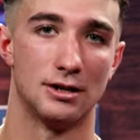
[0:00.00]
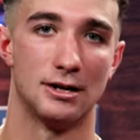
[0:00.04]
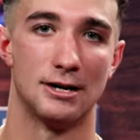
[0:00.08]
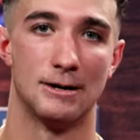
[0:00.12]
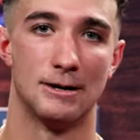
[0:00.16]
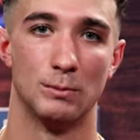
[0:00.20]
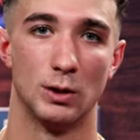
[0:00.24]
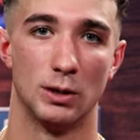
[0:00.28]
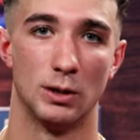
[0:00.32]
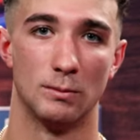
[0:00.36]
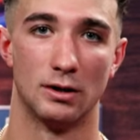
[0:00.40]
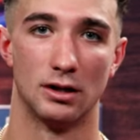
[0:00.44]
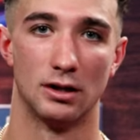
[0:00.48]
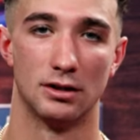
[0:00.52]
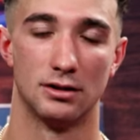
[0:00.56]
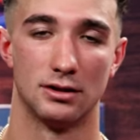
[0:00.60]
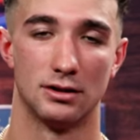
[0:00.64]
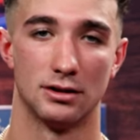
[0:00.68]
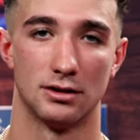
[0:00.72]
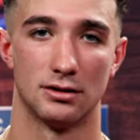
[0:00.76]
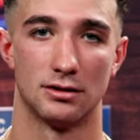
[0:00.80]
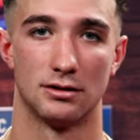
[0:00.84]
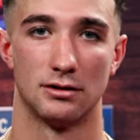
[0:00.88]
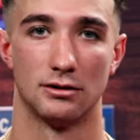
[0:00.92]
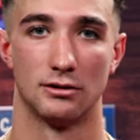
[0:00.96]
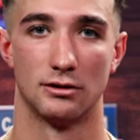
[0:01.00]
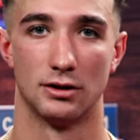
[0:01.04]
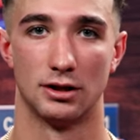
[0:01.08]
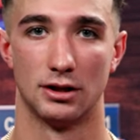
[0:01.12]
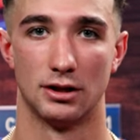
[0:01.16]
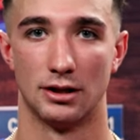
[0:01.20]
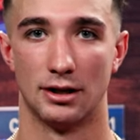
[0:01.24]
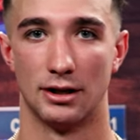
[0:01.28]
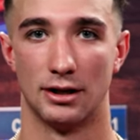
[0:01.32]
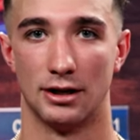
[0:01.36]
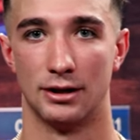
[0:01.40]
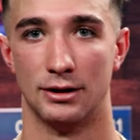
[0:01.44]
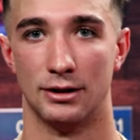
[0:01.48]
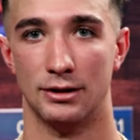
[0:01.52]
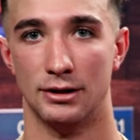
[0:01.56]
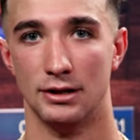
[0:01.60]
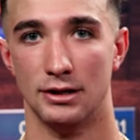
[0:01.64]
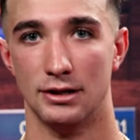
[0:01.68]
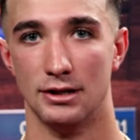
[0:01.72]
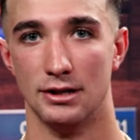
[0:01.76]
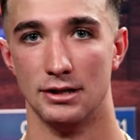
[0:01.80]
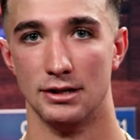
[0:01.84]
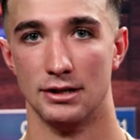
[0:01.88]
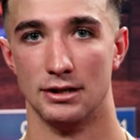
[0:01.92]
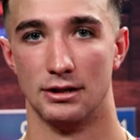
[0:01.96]
uh, me and my sister in uh,
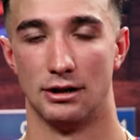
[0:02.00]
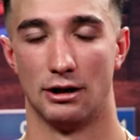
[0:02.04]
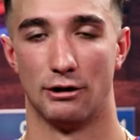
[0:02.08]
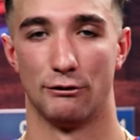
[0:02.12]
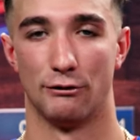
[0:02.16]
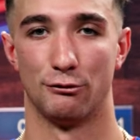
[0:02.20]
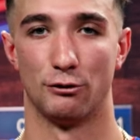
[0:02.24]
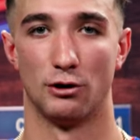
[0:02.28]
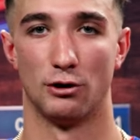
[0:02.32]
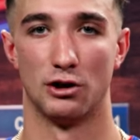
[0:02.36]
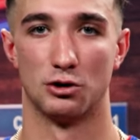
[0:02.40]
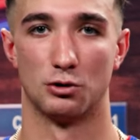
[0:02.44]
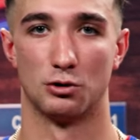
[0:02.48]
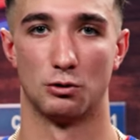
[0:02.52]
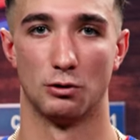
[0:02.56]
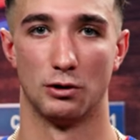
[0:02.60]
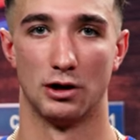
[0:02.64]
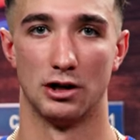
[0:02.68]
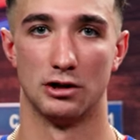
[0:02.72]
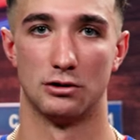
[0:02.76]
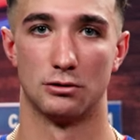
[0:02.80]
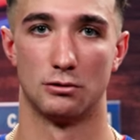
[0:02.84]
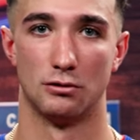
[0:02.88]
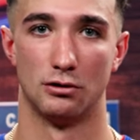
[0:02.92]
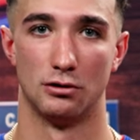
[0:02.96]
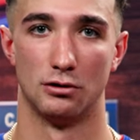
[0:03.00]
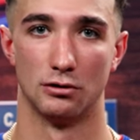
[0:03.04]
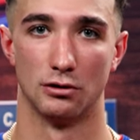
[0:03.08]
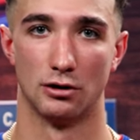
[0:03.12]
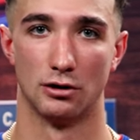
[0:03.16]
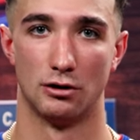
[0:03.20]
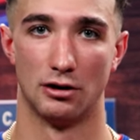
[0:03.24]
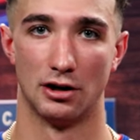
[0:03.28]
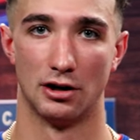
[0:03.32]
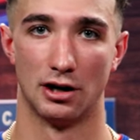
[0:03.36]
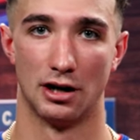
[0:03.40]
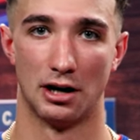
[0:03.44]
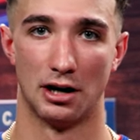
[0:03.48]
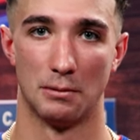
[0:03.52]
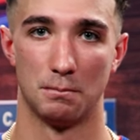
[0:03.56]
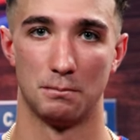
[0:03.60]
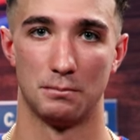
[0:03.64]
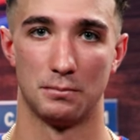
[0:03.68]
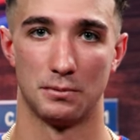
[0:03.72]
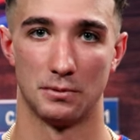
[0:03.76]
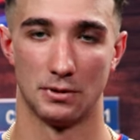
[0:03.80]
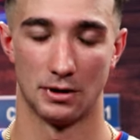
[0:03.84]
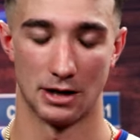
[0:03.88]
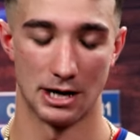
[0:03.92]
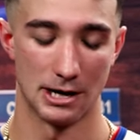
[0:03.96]
a French grade school growing up.
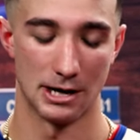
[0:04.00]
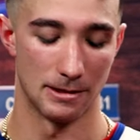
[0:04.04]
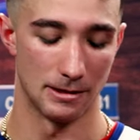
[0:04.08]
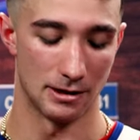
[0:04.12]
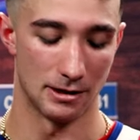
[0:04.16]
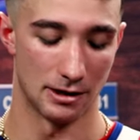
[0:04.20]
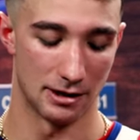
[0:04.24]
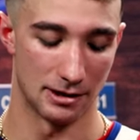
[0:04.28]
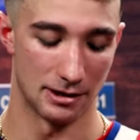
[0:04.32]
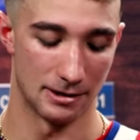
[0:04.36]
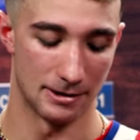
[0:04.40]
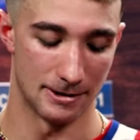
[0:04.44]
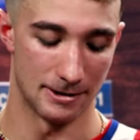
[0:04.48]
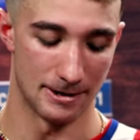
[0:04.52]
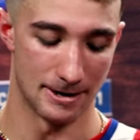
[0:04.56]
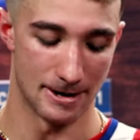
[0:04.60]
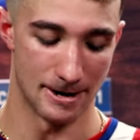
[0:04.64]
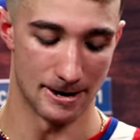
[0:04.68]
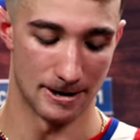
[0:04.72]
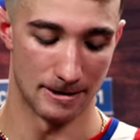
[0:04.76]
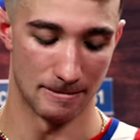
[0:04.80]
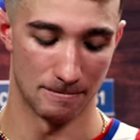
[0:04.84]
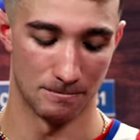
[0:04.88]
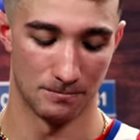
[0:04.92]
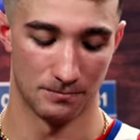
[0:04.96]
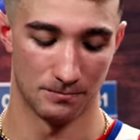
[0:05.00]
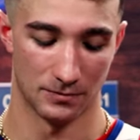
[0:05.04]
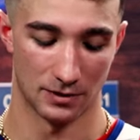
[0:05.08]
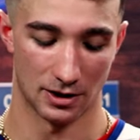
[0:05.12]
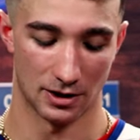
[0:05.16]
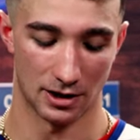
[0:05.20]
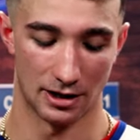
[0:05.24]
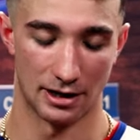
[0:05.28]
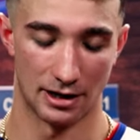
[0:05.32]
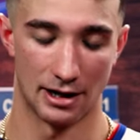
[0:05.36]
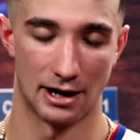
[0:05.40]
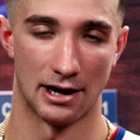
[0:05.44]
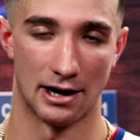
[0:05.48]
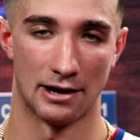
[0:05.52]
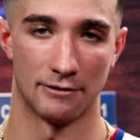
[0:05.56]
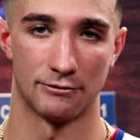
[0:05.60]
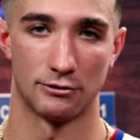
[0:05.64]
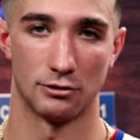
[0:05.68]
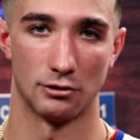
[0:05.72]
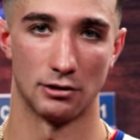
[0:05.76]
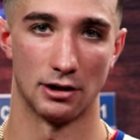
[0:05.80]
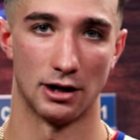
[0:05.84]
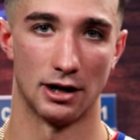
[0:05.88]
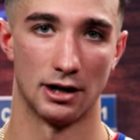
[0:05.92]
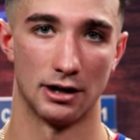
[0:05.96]
And then uh, kind of
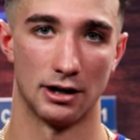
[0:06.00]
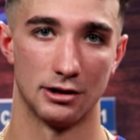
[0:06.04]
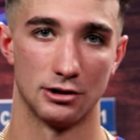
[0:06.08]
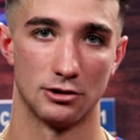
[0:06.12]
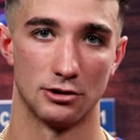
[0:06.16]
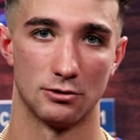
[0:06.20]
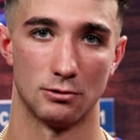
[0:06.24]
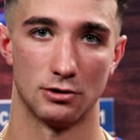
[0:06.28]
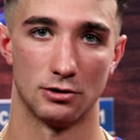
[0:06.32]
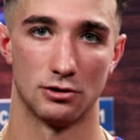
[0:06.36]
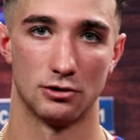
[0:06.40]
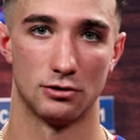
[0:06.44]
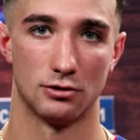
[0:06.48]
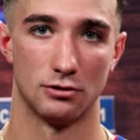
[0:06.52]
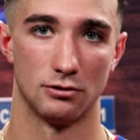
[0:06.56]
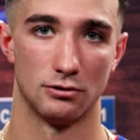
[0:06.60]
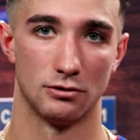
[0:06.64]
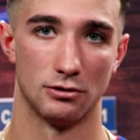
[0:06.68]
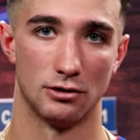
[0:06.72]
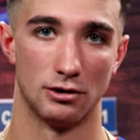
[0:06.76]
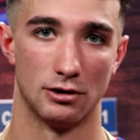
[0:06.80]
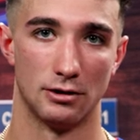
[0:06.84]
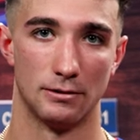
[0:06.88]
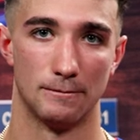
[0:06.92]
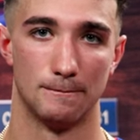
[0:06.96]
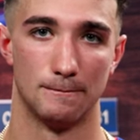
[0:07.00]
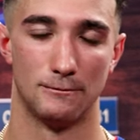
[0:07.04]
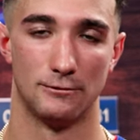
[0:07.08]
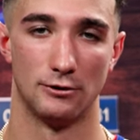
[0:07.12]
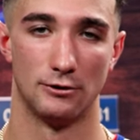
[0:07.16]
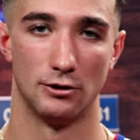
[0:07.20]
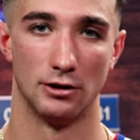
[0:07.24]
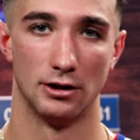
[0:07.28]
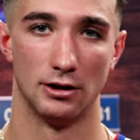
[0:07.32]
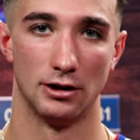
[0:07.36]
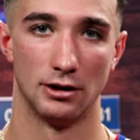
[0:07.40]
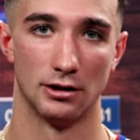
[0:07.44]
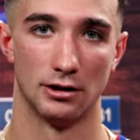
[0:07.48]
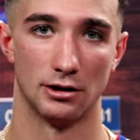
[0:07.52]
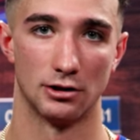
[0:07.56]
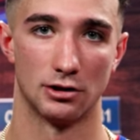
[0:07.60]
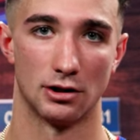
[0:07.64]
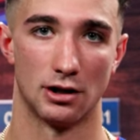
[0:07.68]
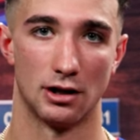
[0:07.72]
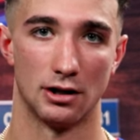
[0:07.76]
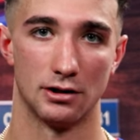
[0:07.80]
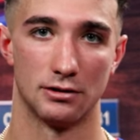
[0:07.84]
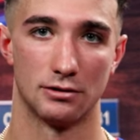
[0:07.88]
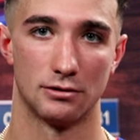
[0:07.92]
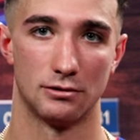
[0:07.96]
after that, I switched to a full English
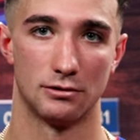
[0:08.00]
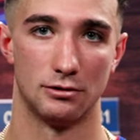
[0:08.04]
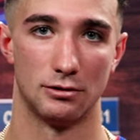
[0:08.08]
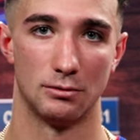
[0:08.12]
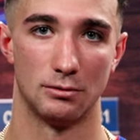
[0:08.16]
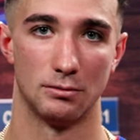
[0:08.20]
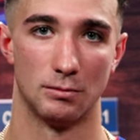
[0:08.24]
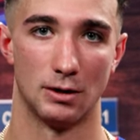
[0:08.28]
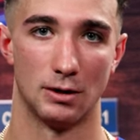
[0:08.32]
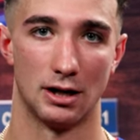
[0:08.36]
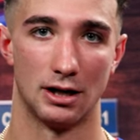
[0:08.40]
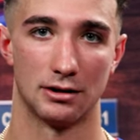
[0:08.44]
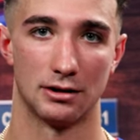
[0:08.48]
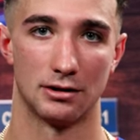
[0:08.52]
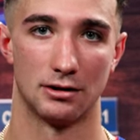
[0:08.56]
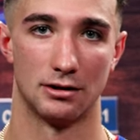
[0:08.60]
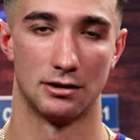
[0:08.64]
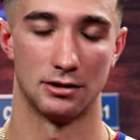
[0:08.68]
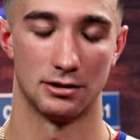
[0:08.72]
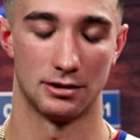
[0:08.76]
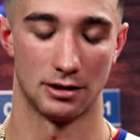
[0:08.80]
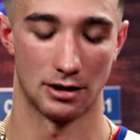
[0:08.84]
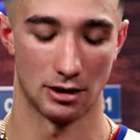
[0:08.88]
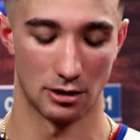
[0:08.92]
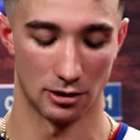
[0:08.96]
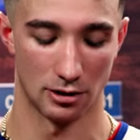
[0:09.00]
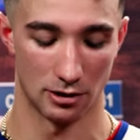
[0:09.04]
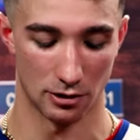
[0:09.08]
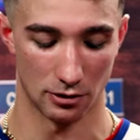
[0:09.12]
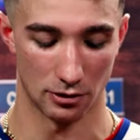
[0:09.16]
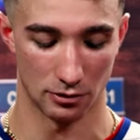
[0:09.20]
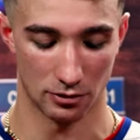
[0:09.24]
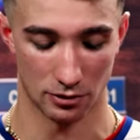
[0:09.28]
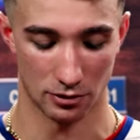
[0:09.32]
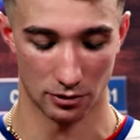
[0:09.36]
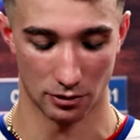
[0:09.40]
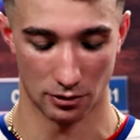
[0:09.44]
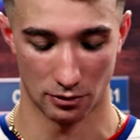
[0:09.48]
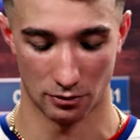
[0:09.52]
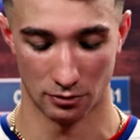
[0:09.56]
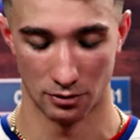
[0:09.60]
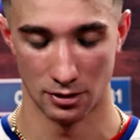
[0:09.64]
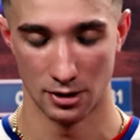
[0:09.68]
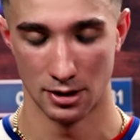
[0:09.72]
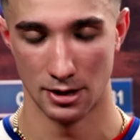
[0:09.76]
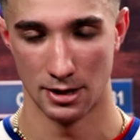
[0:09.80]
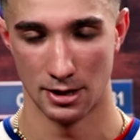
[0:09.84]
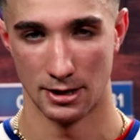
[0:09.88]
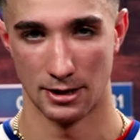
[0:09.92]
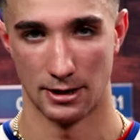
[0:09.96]
high school back in Ontario. So
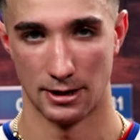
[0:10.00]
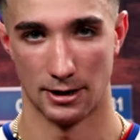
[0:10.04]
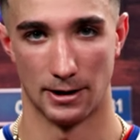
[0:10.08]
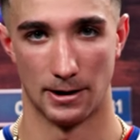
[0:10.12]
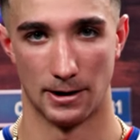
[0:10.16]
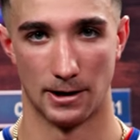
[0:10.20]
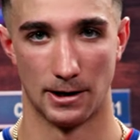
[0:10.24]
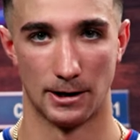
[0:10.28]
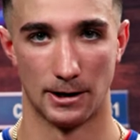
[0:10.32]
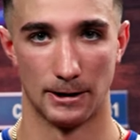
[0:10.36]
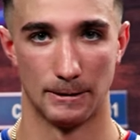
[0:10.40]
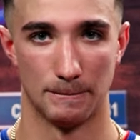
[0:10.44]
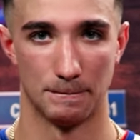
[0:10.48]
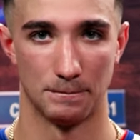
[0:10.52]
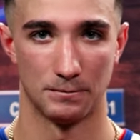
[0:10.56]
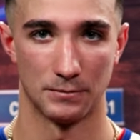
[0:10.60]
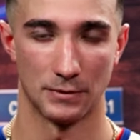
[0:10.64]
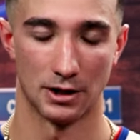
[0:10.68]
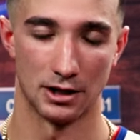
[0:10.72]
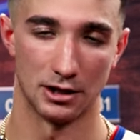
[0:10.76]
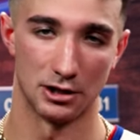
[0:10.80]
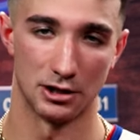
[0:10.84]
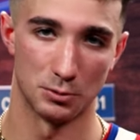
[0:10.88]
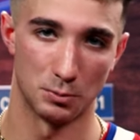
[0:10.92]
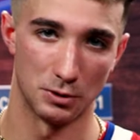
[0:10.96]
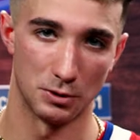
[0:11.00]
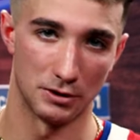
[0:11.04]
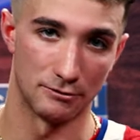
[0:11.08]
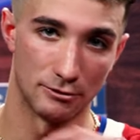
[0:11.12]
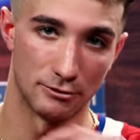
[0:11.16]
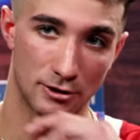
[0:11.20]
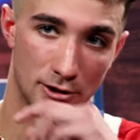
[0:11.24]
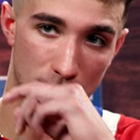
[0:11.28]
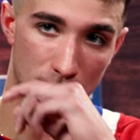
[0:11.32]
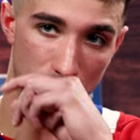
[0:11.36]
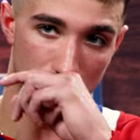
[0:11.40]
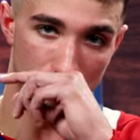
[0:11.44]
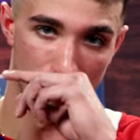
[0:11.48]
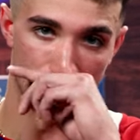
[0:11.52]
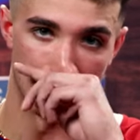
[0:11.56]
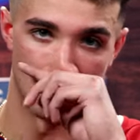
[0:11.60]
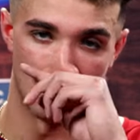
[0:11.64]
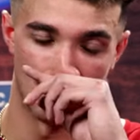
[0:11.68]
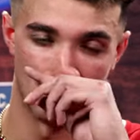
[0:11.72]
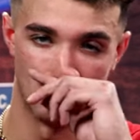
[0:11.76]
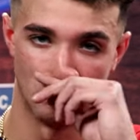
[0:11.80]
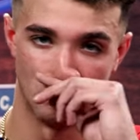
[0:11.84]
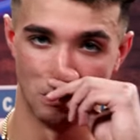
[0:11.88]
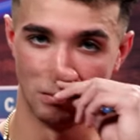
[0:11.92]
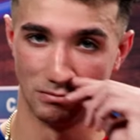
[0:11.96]
I didn't speak French for
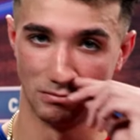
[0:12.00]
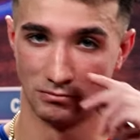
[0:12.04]
about